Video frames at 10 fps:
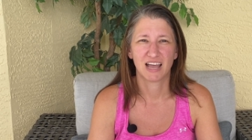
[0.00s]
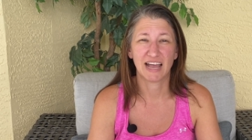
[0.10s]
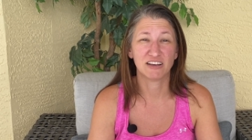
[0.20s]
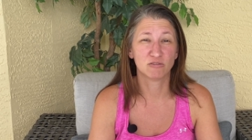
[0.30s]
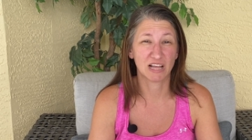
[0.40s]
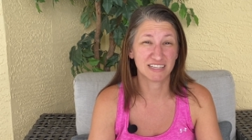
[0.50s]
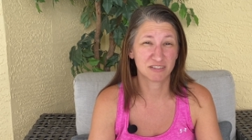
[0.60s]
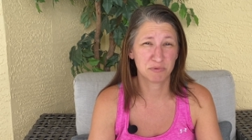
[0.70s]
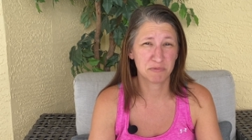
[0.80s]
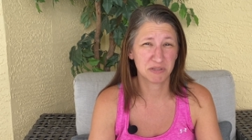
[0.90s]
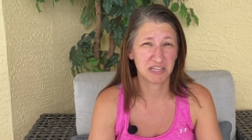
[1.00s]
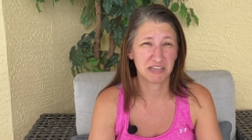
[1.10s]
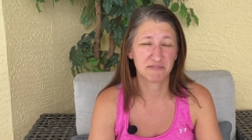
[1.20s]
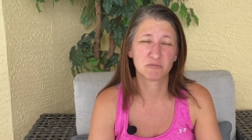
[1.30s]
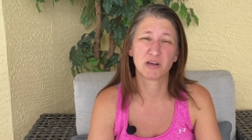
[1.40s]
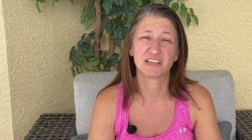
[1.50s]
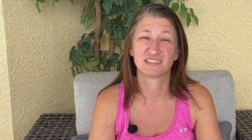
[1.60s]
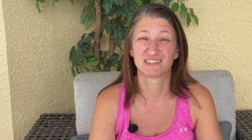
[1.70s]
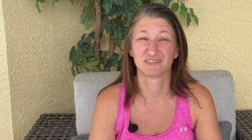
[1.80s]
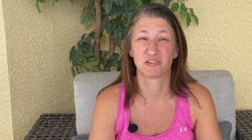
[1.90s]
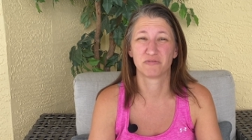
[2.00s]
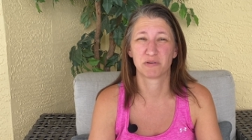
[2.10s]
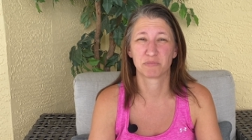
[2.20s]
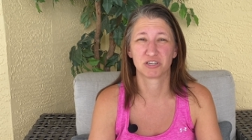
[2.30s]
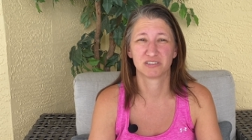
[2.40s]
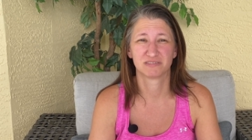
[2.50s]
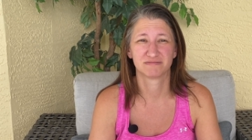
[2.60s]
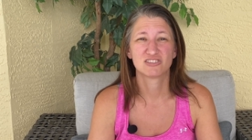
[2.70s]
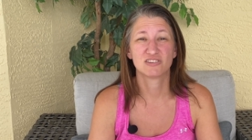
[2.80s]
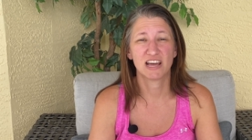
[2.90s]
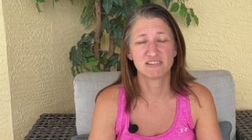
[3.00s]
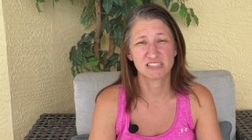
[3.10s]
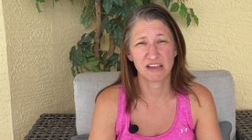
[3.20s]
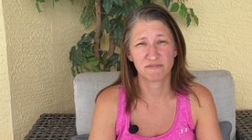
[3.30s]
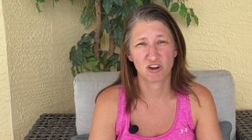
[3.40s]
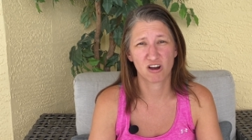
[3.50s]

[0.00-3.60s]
I know lots of people that even wait until November. So now it's time for